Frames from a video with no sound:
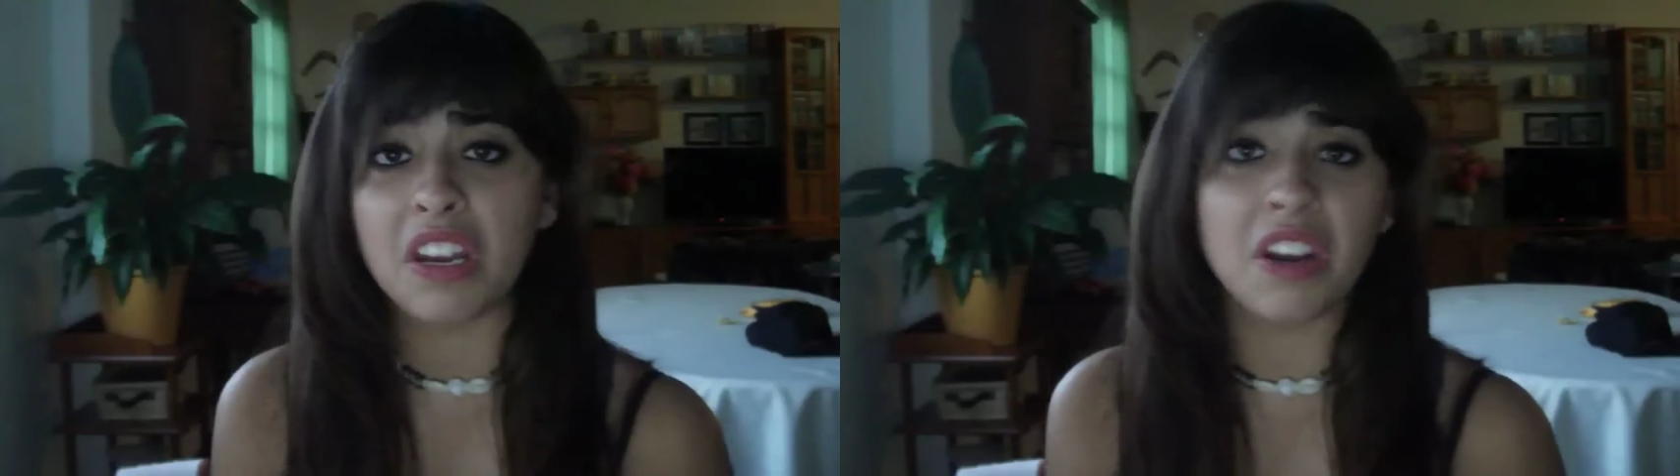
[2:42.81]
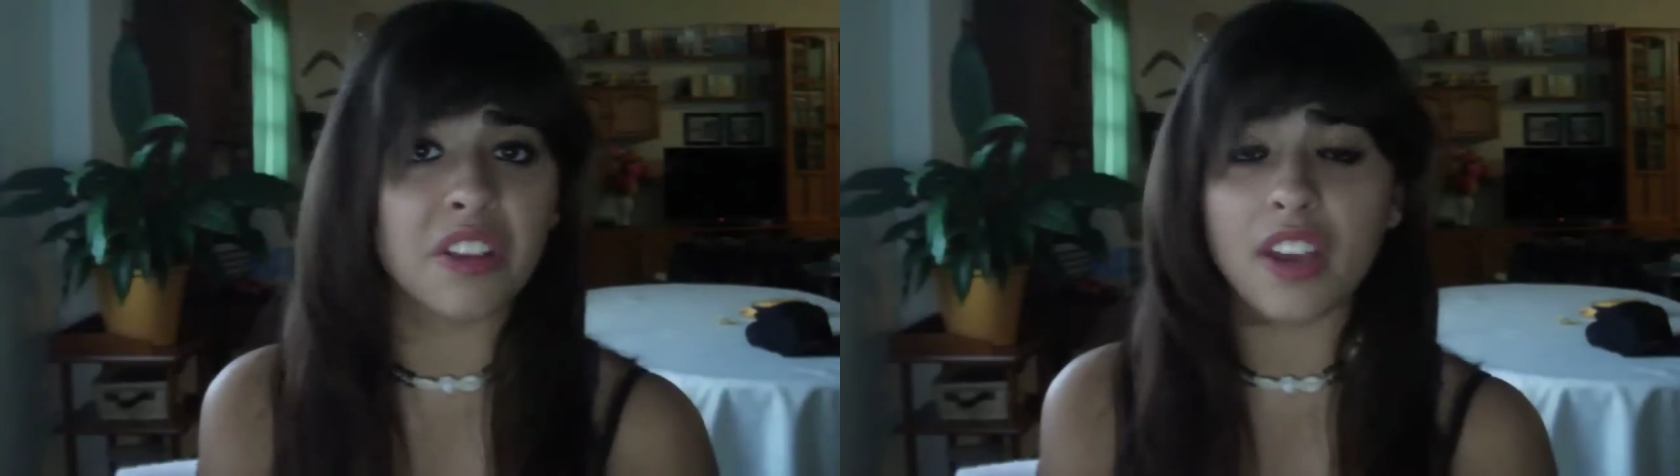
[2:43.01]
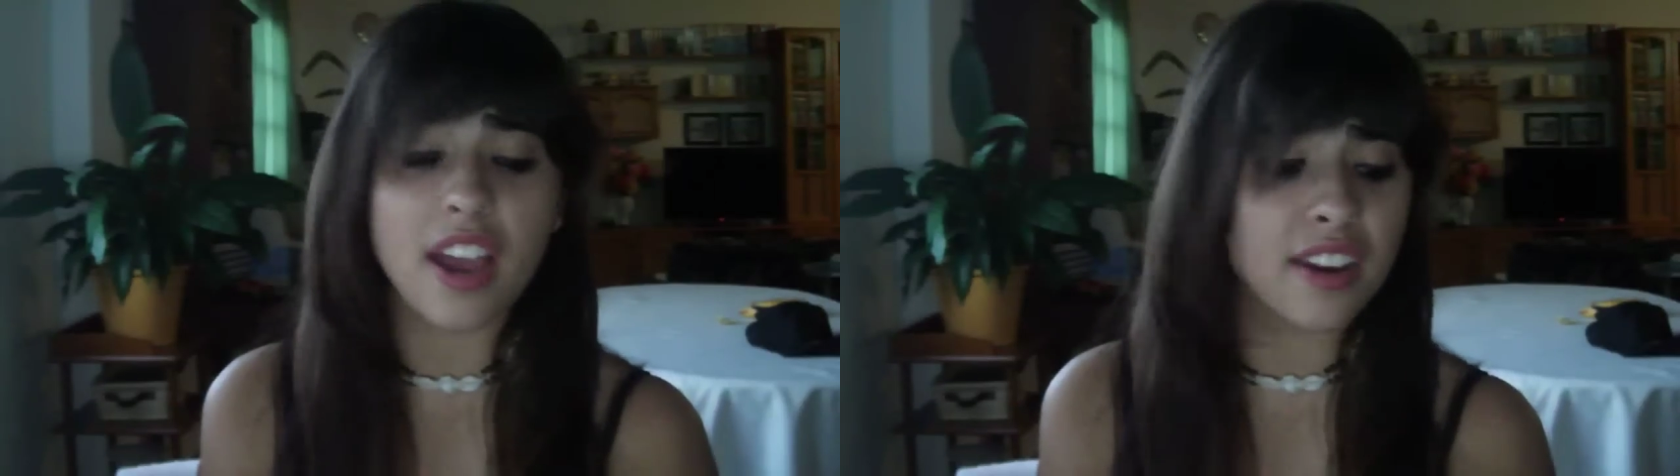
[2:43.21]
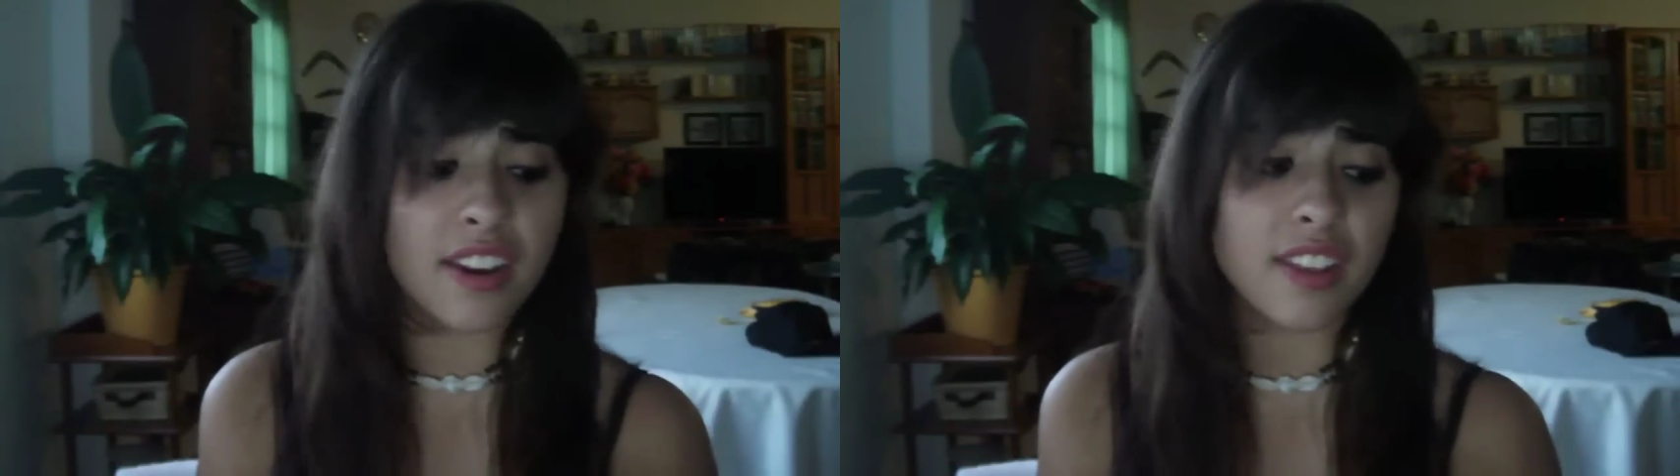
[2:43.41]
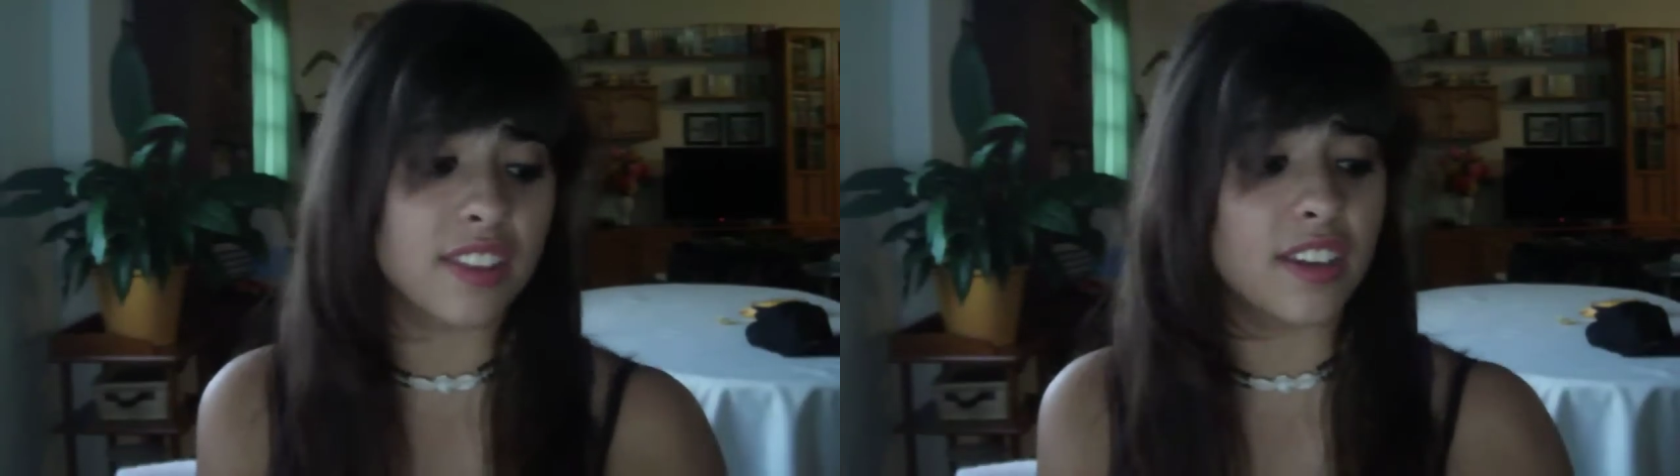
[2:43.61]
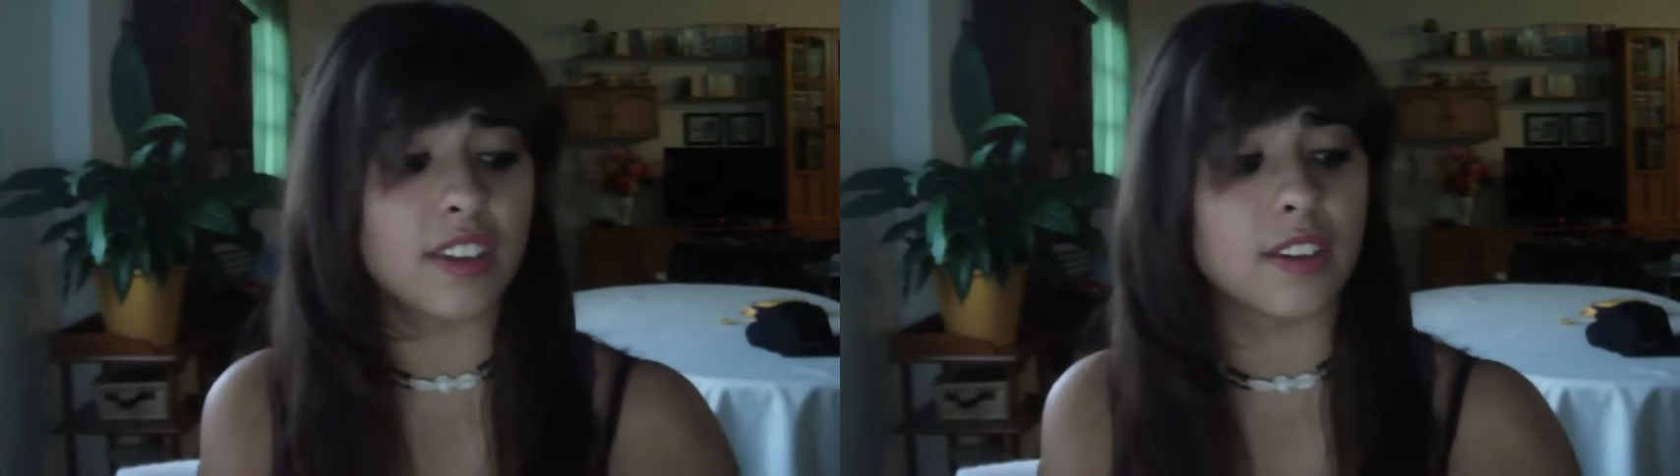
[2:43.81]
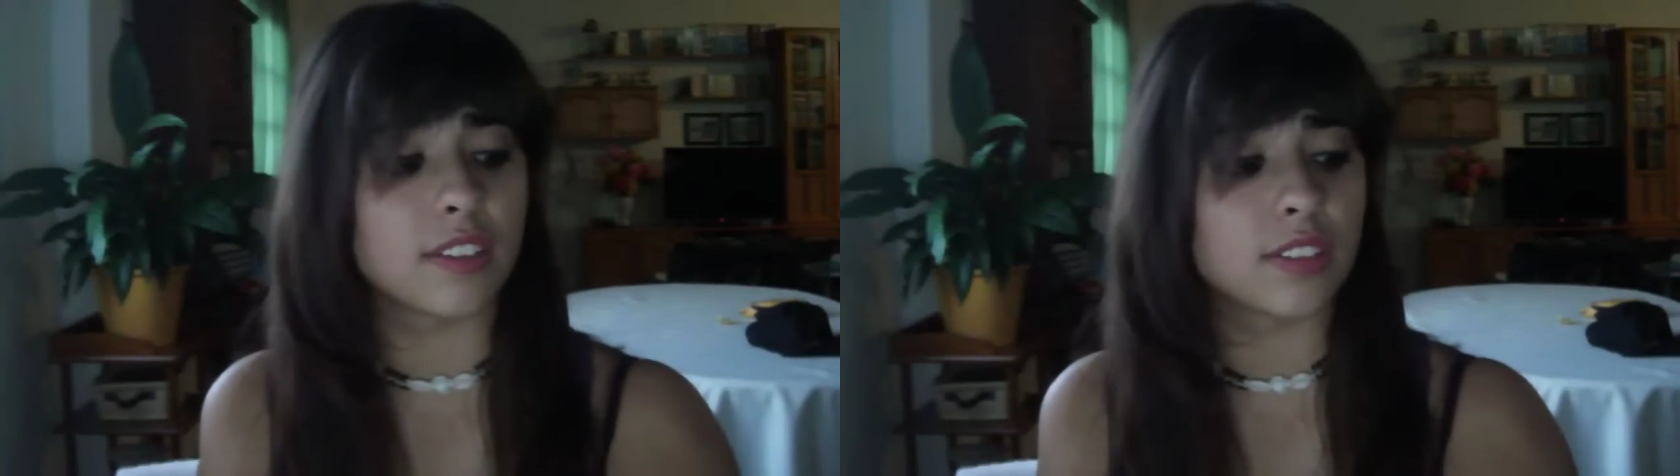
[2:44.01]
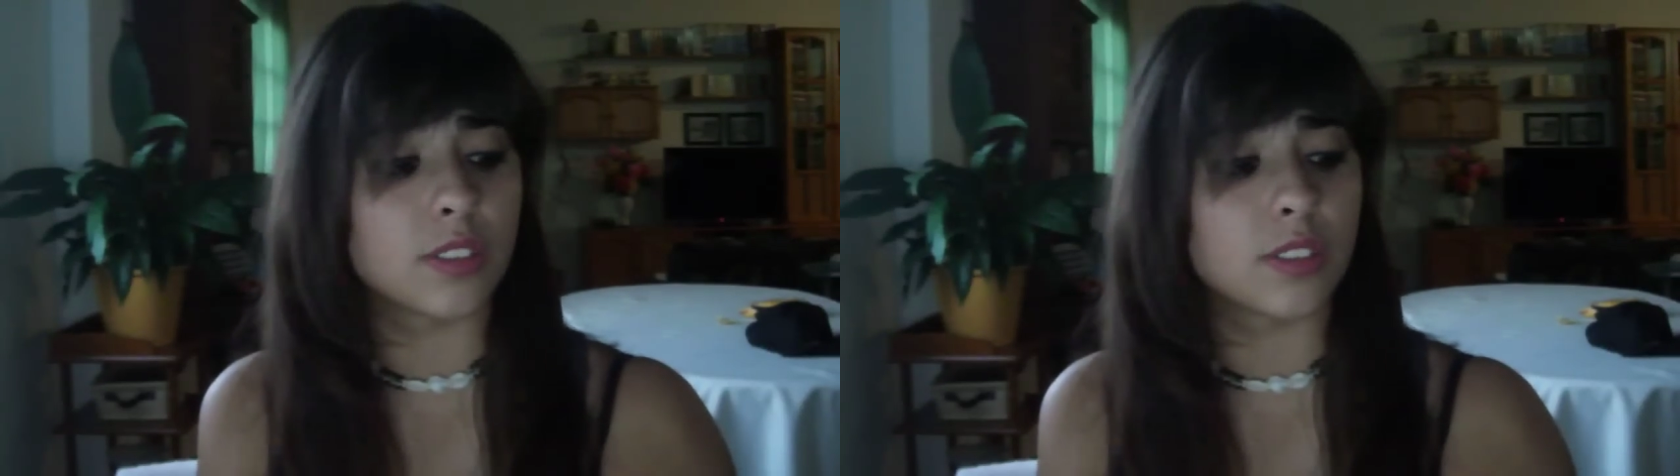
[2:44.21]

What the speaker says: I didn't think